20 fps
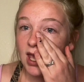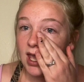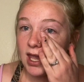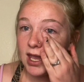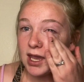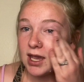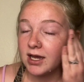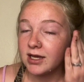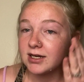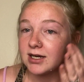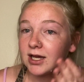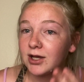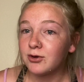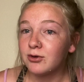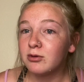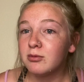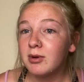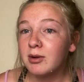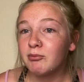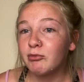And I
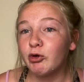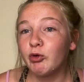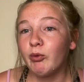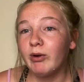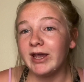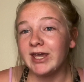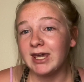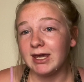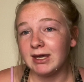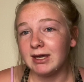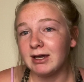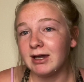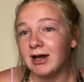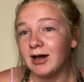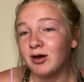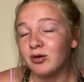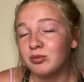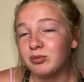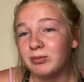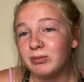remember waking
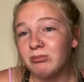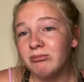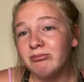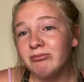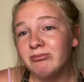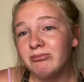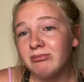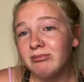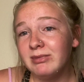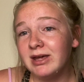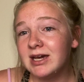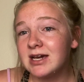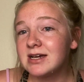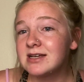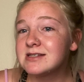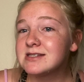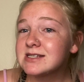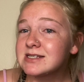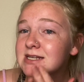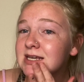up
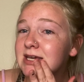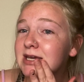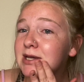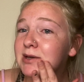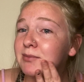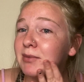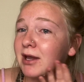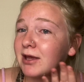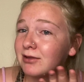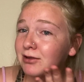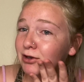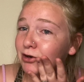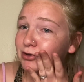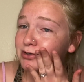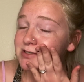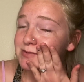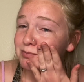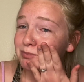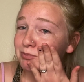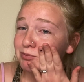and seeing my little
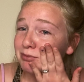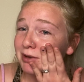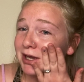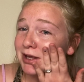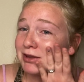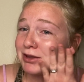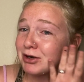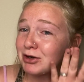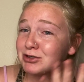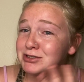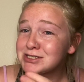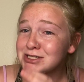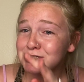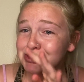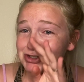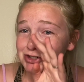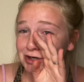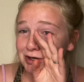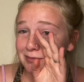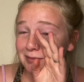
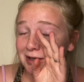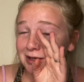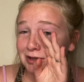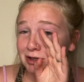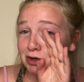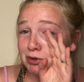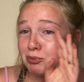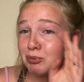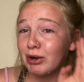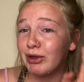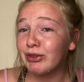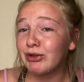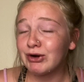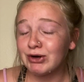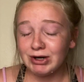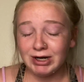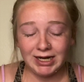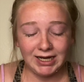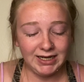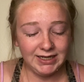sister, my little
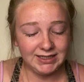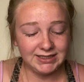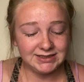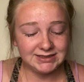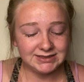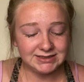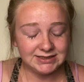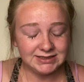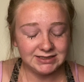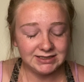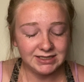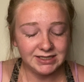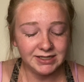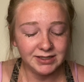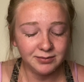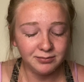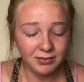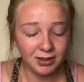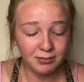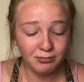brother, and
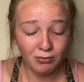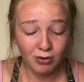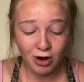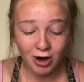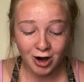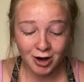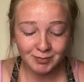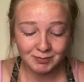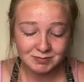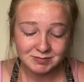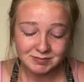my mom.